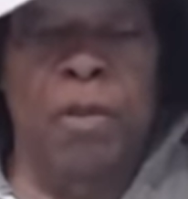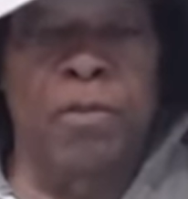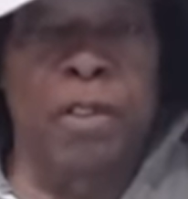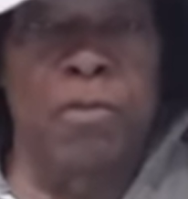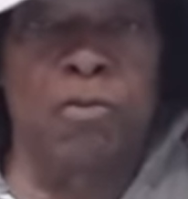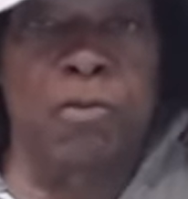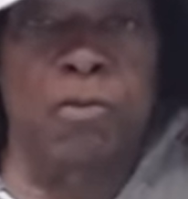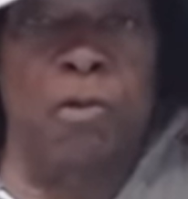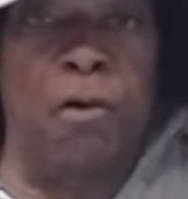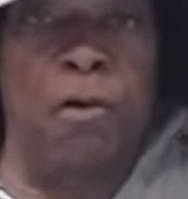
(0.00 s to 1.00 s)
whether they
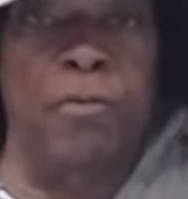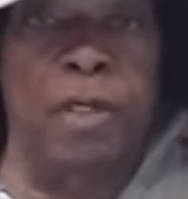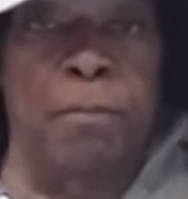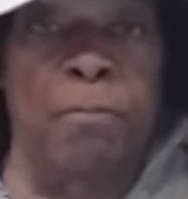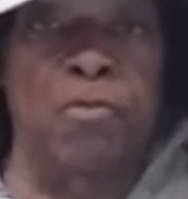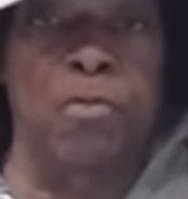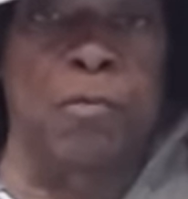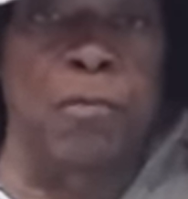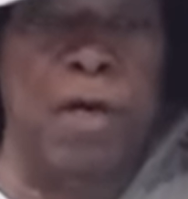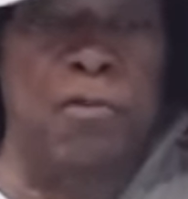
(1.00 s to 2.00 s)
call them
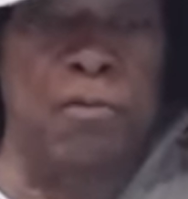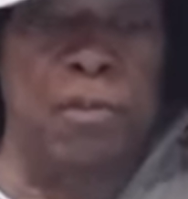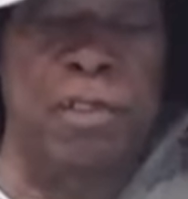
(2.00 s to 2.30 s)
civil rights